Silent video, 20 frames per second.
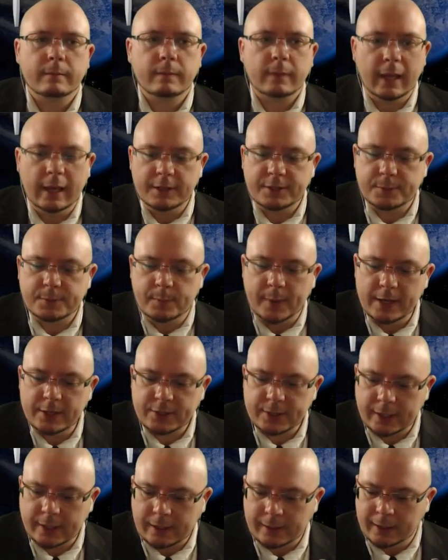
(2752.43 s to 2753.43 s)
It's
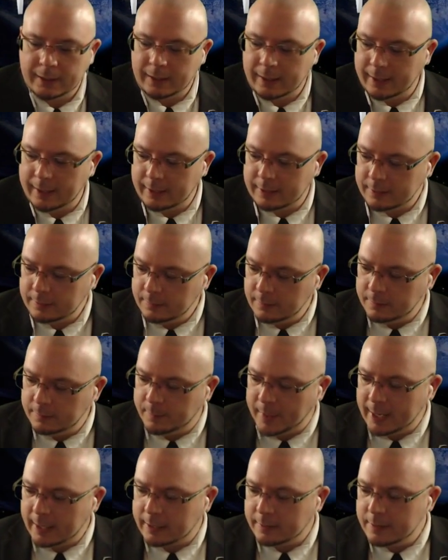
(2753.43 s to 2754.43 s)
basically like
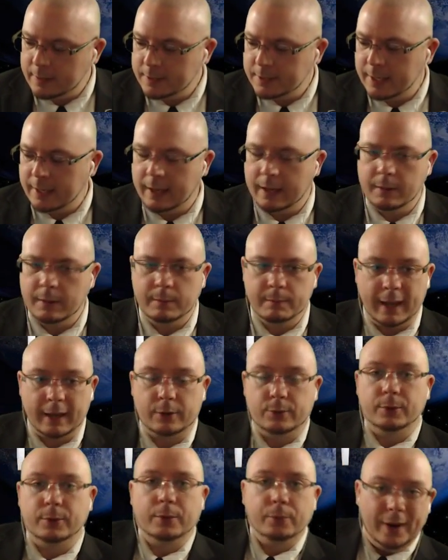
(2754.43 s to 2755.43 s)
back in the day,
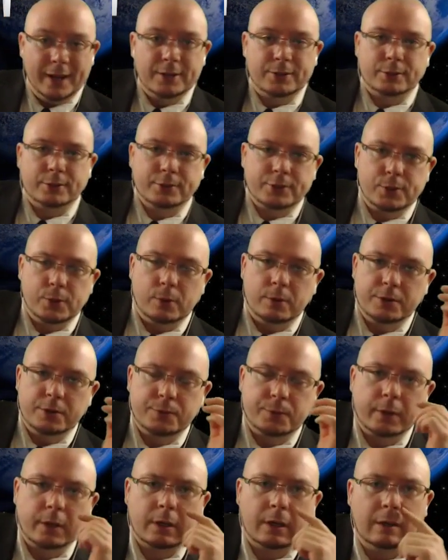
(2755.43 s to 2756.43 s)
back when rental stores
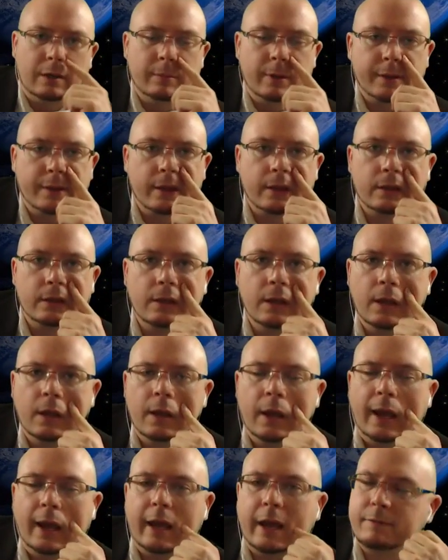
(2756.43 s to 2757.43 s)
were a common thing,
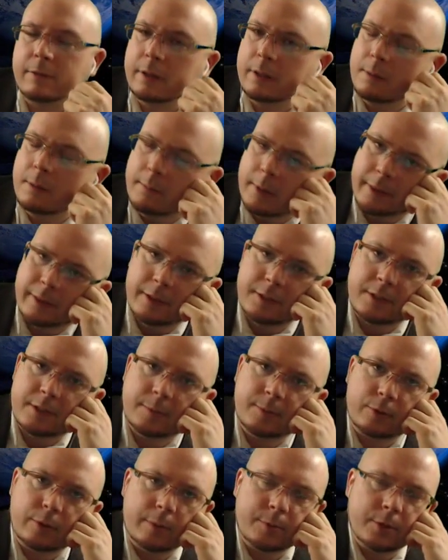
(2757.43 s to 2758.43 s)
having the monthly
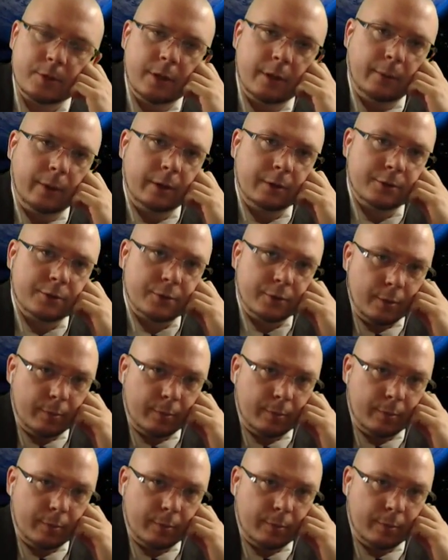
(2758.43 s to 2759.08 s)
subscription to the rental store.